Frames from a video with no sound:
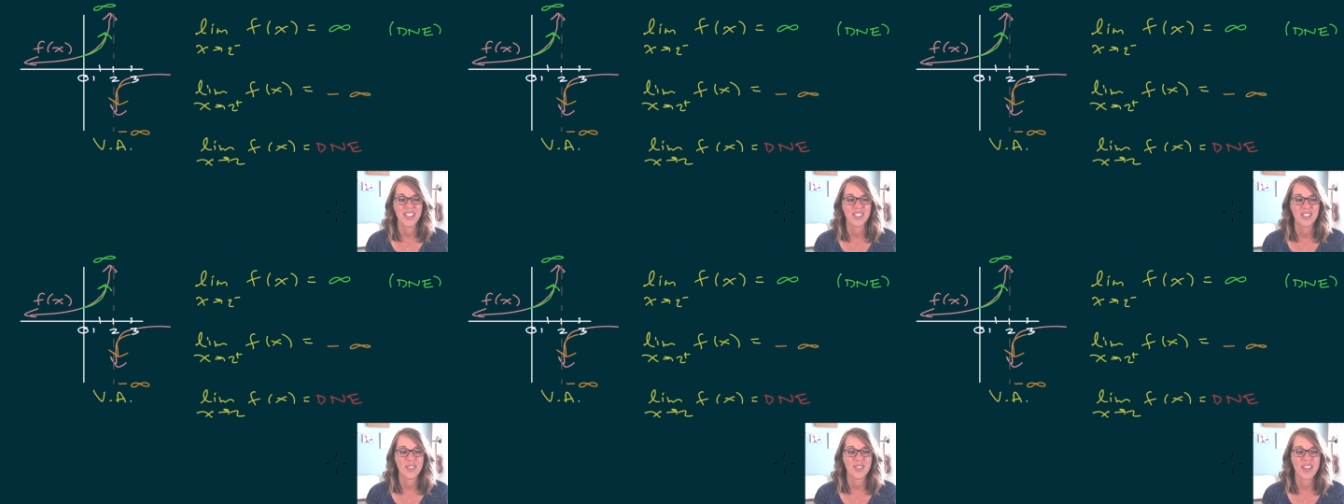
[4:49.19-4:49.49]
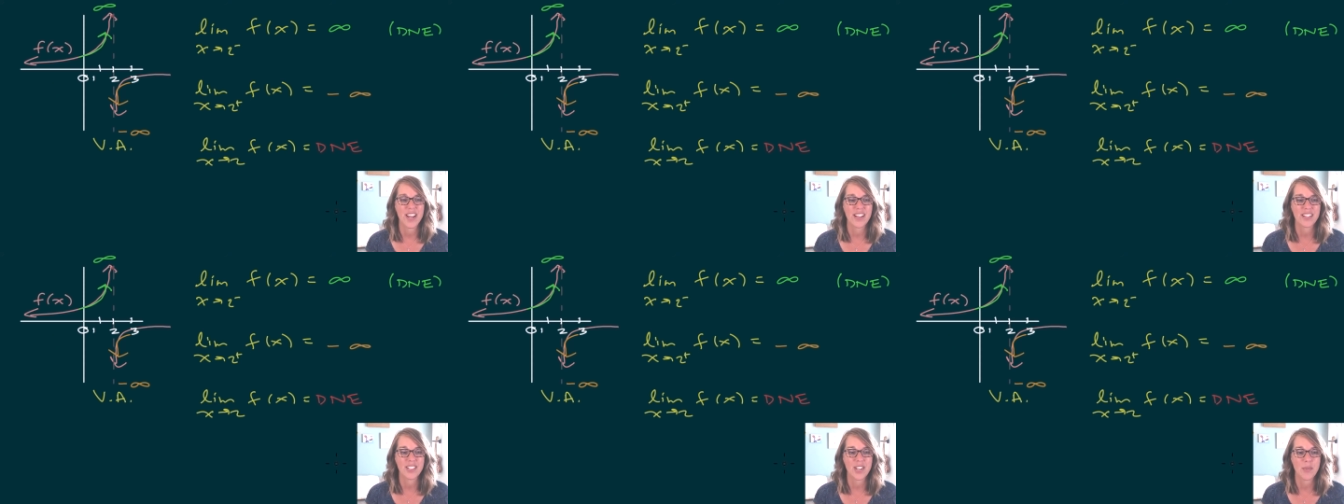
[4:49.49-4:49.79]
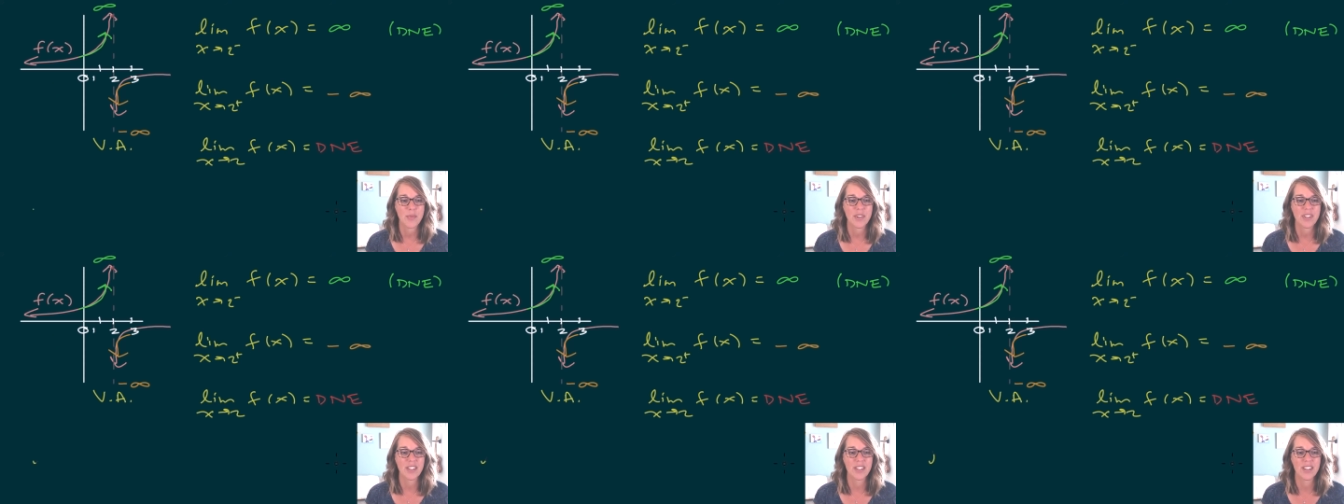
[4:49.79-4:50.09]
So
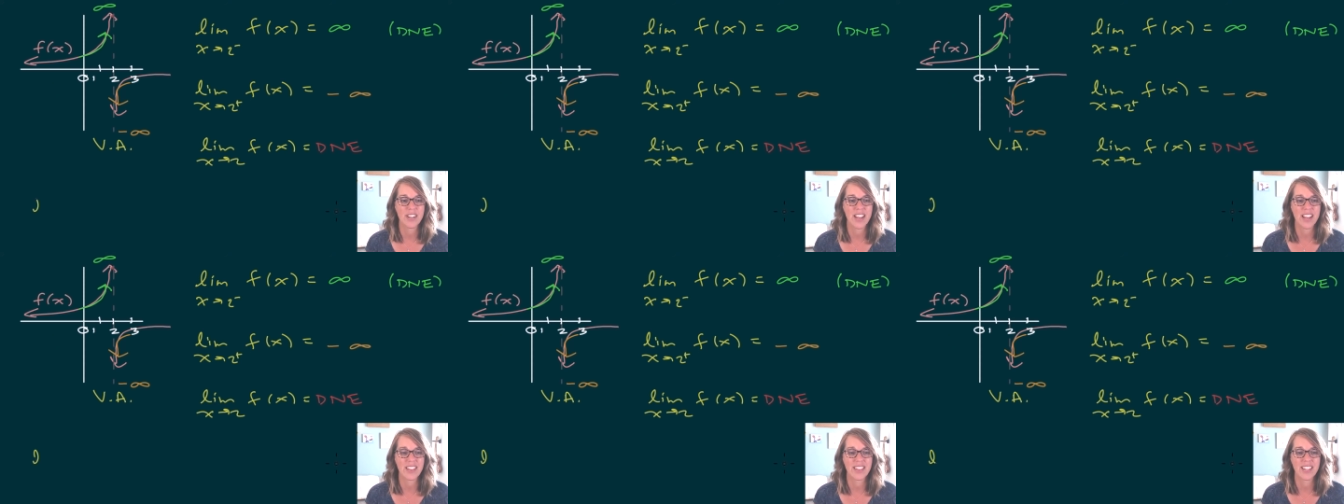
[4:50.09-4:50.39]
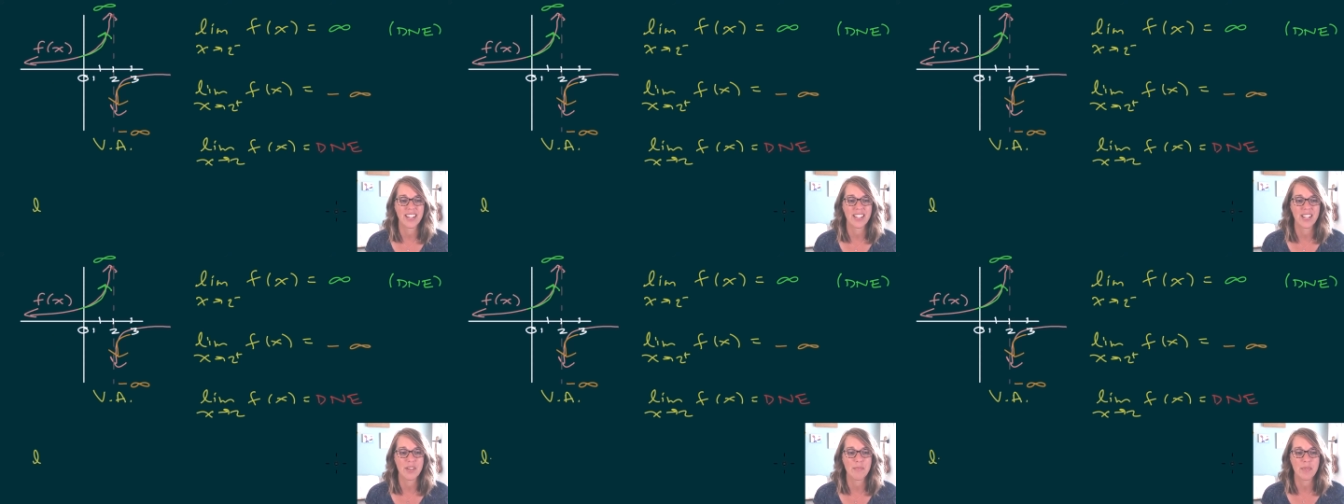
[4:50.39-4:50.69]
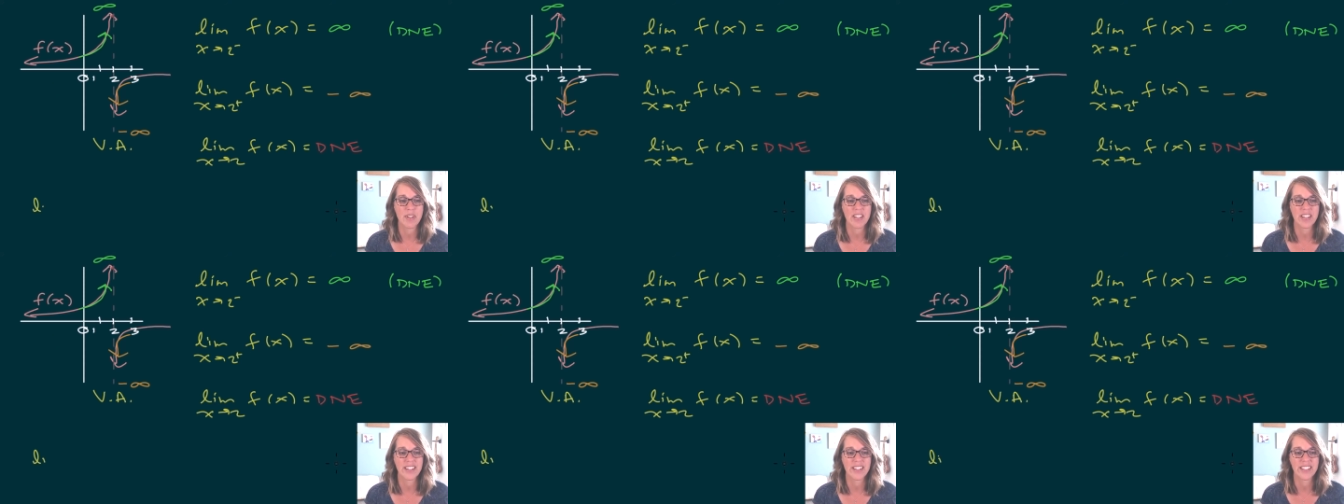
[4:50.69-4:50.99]
next I want to look at the
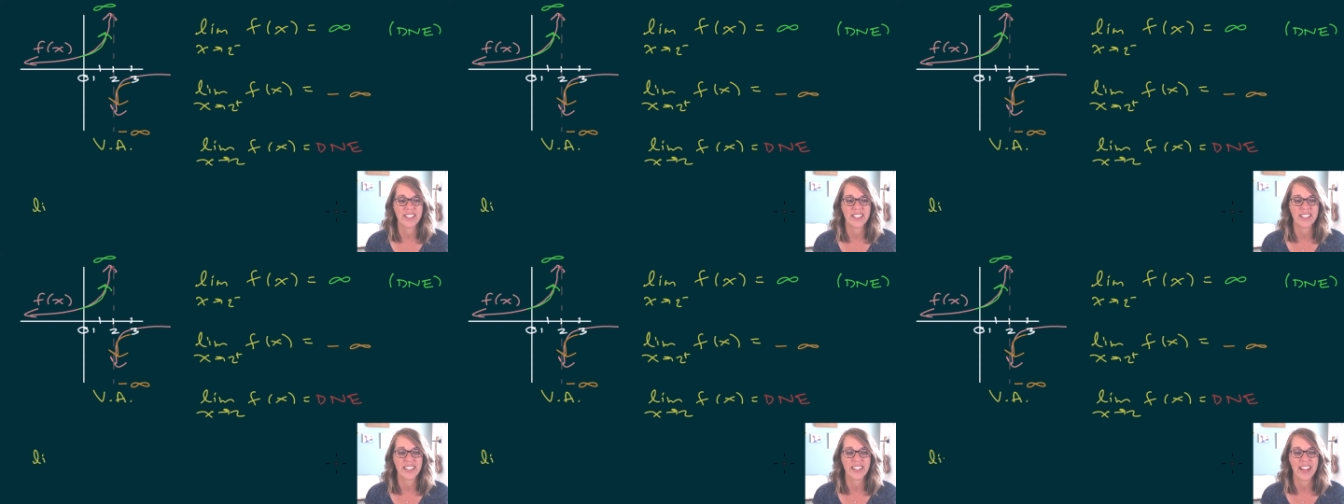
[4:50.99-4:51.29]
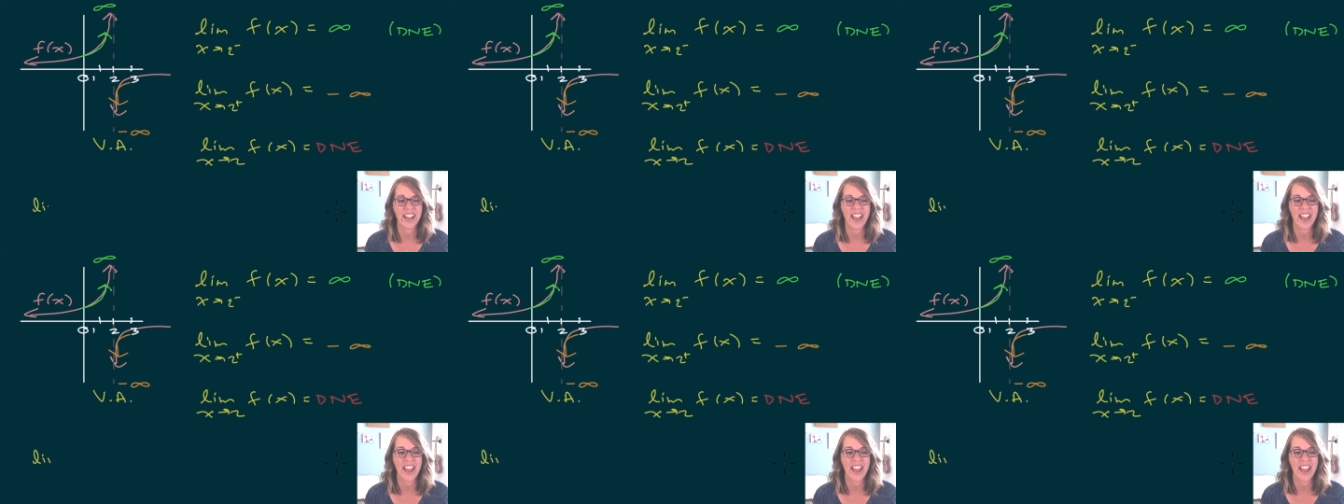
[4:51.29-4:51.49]
limit